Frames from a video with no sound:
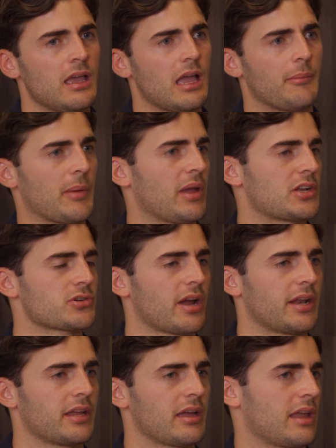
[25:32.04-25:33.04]
And maybe I
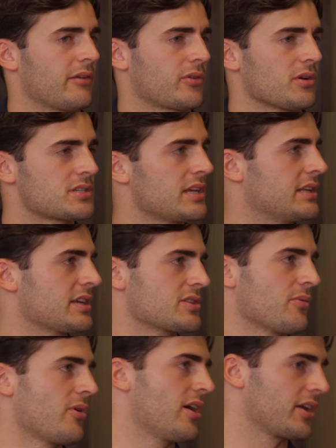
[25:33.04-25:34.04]
tried it, and of course it
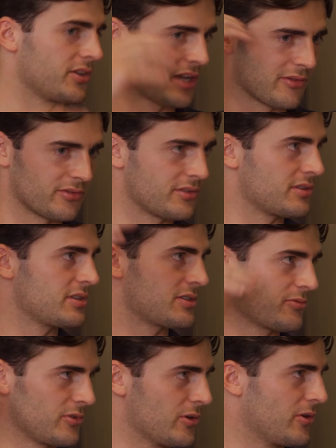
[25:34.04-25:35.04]
doesn't work. You have
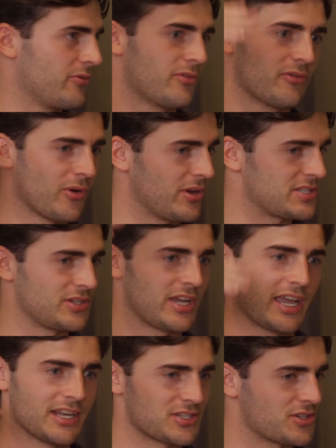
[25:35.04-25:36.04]
the voice in
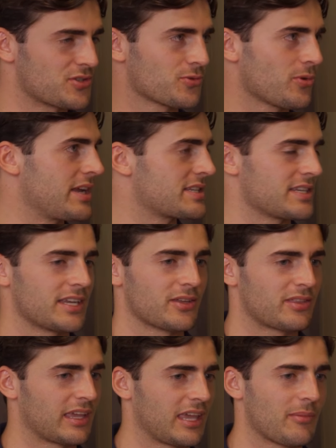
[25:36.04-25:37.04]
your head is just racing.
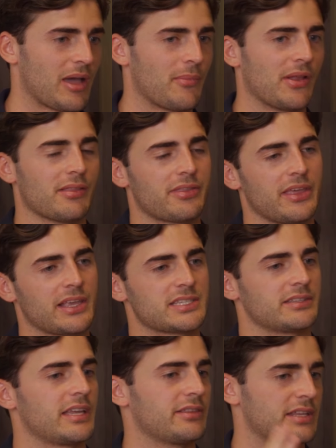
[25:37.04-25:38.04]
You're thinking about a million
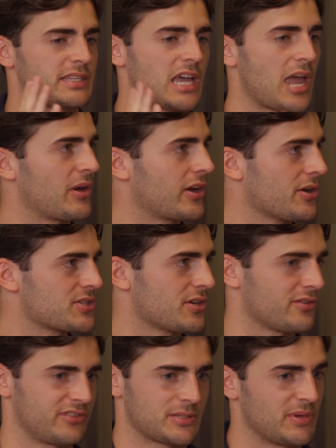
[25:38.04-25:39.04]
things, and then the timer goes
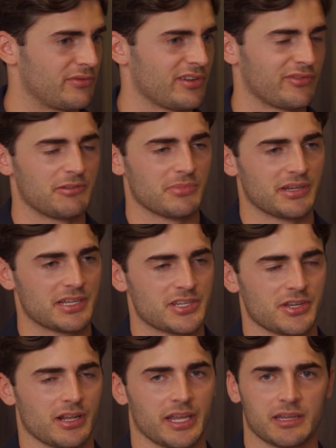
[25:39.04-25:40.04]
off. It's been 15
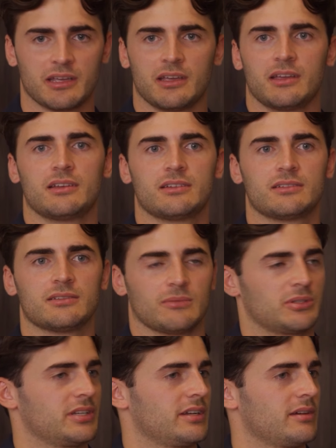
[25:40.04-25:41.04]
minutes, and you're like,
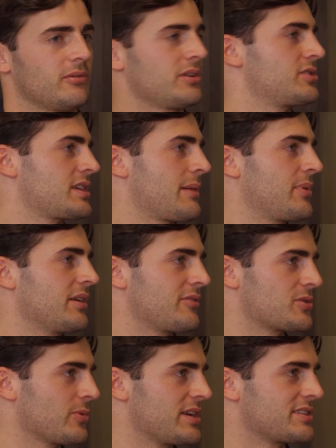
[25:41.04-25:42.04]
"What just happened? I
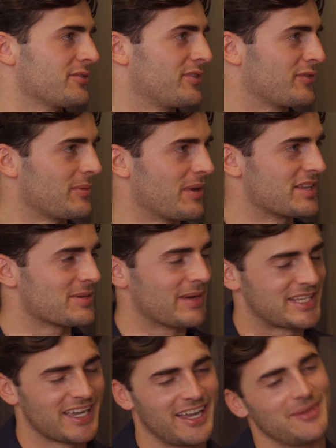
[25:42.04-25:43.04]
just wasted 15 minutes of
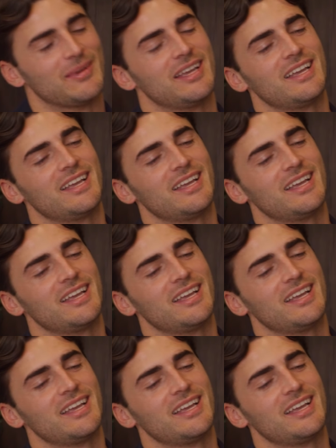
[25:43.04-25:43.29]
my time."